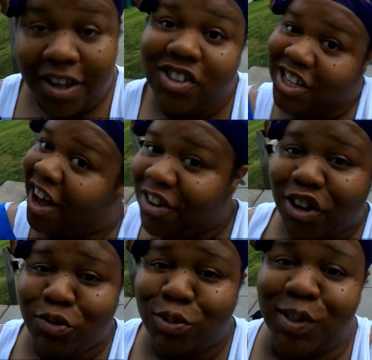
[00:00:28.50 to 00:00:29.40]
Y'all
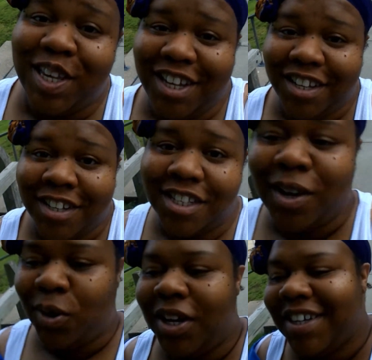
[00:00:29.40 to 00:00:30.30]
know the routine.
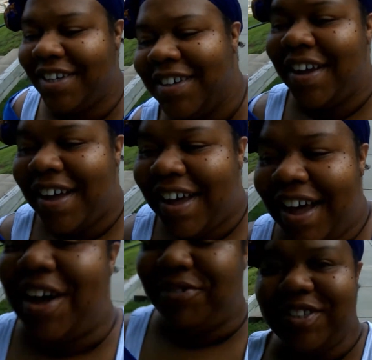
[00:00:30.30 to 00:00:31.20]
So,
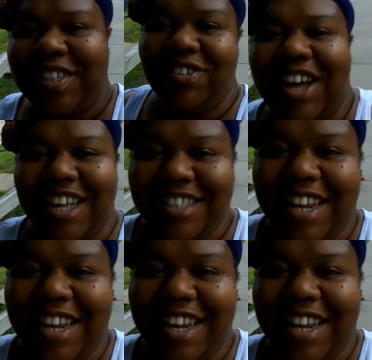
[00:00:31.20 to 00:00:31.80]
I will see you guys